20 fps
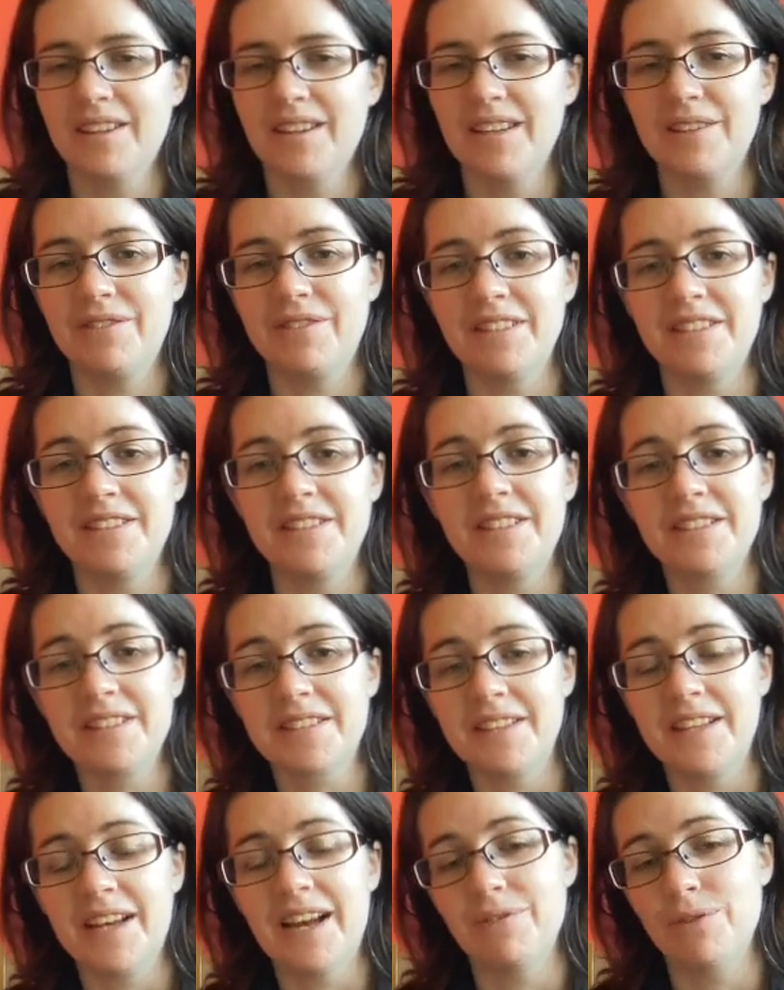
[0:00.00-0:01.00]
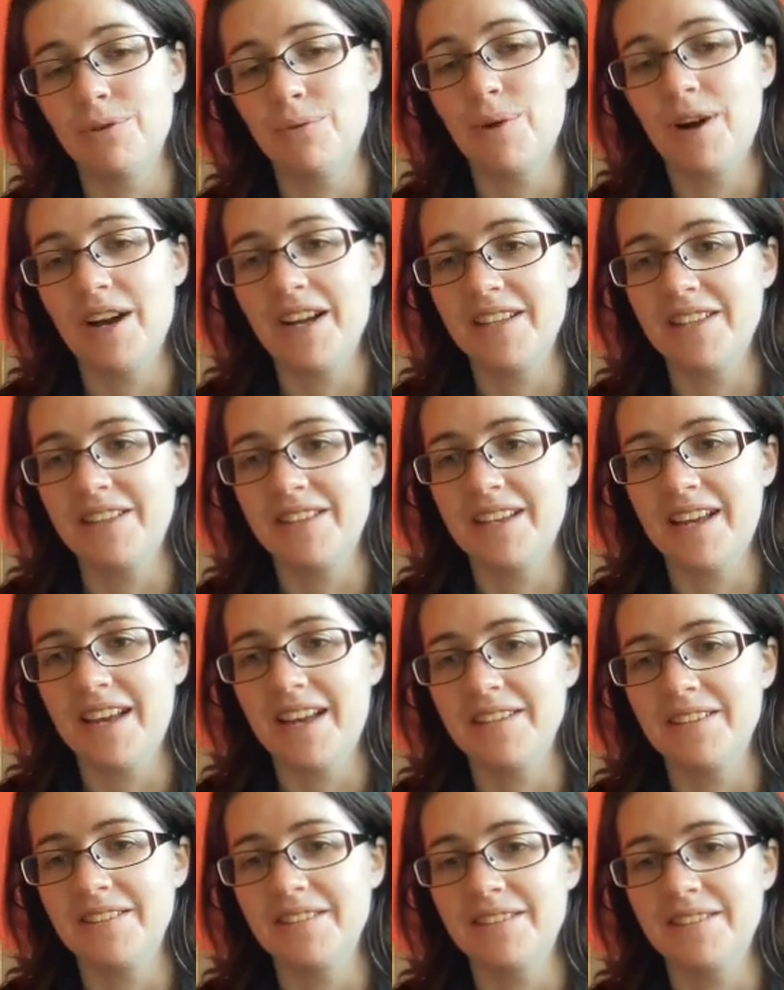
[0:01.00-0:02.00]
If it doesn't have a Y at the
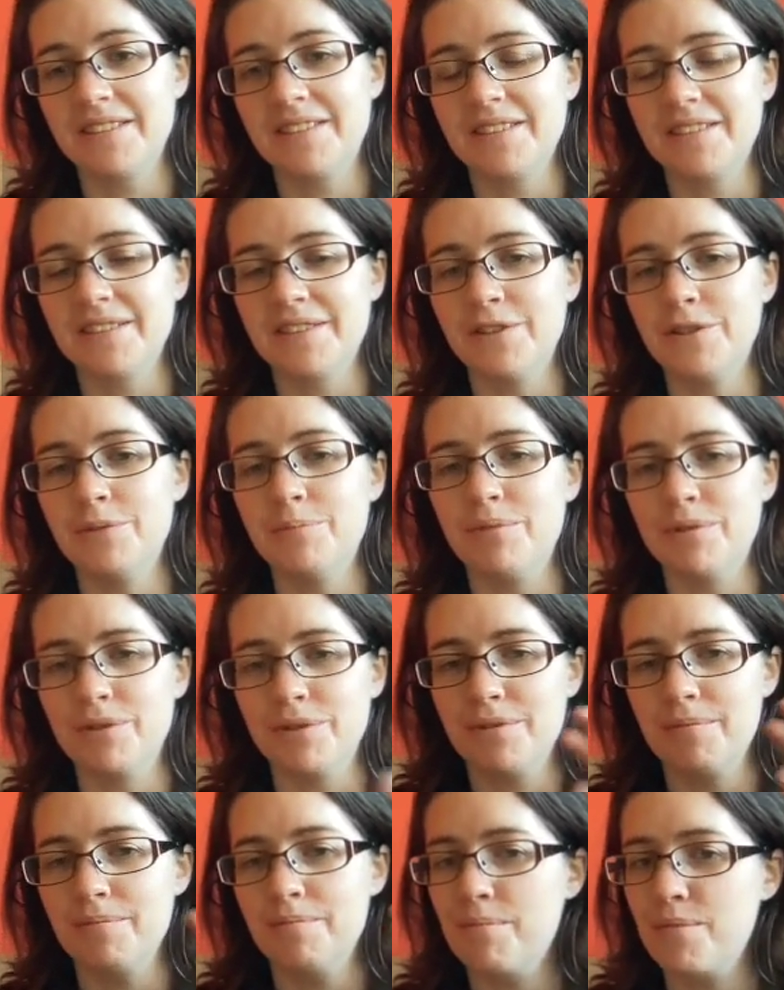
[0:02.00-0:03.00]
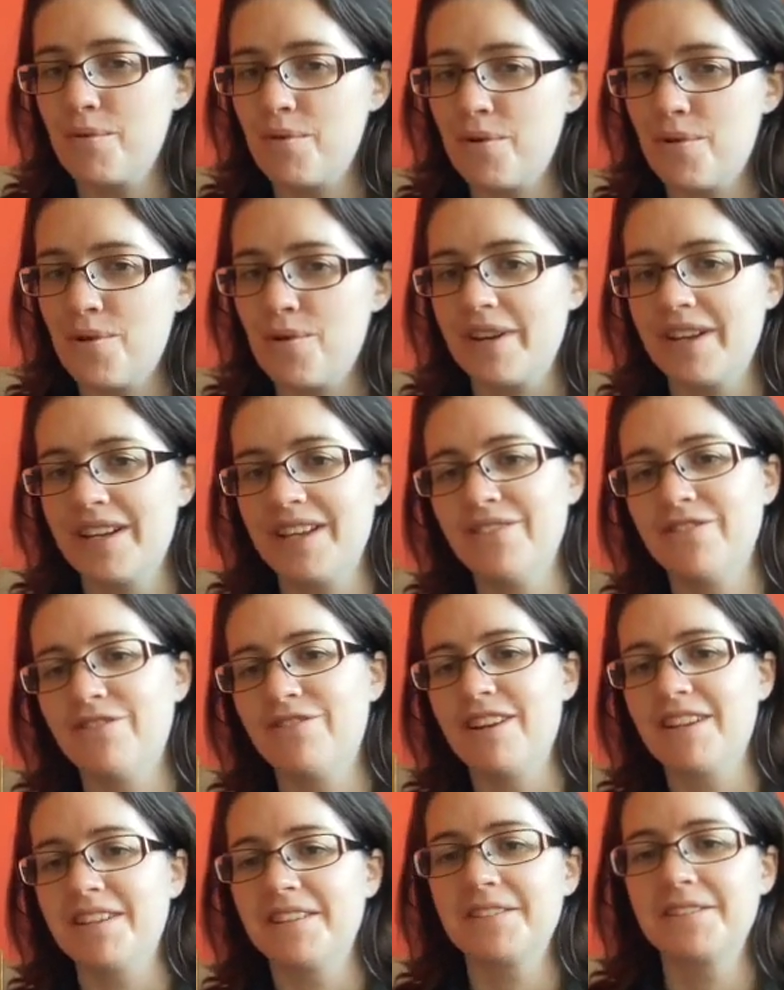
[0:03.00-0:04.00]
end, you put more in
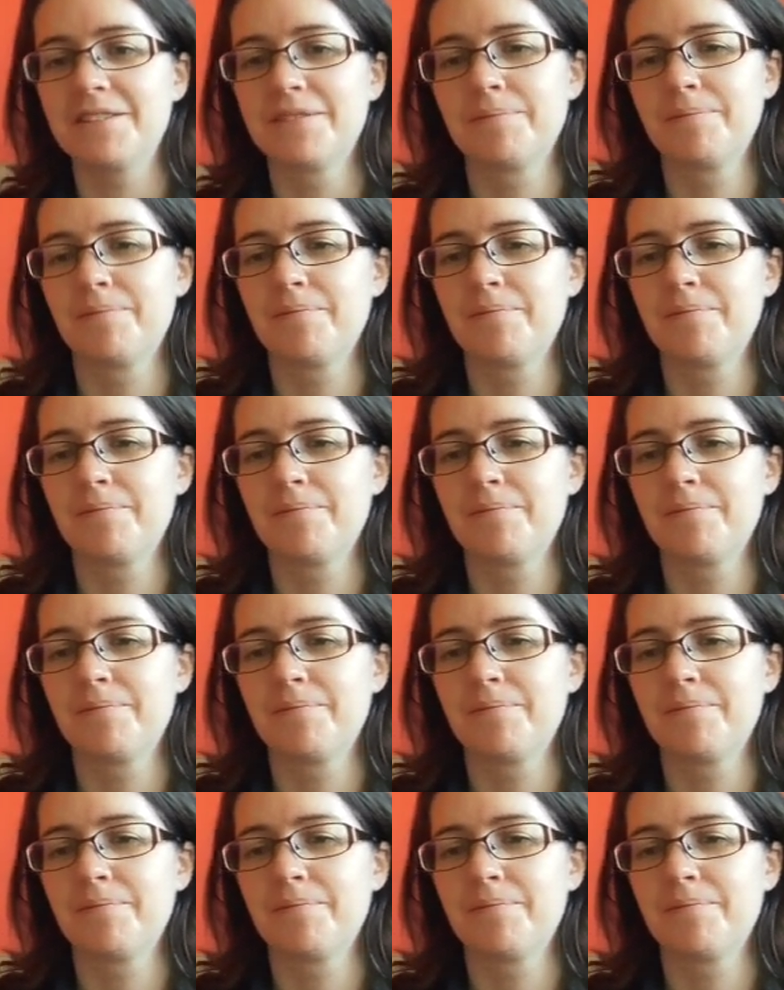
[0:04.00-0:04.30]
front.